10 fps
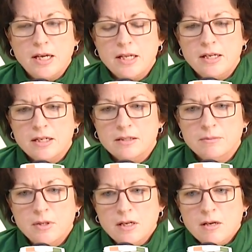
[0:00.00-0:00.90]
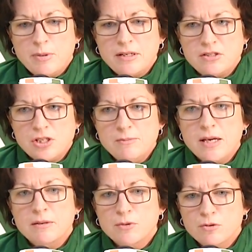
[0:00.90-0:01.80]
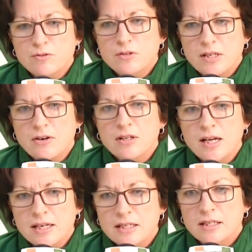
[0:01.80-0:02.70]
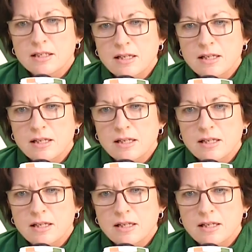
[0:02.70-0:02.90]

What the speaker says: And but she made a move in Carolina,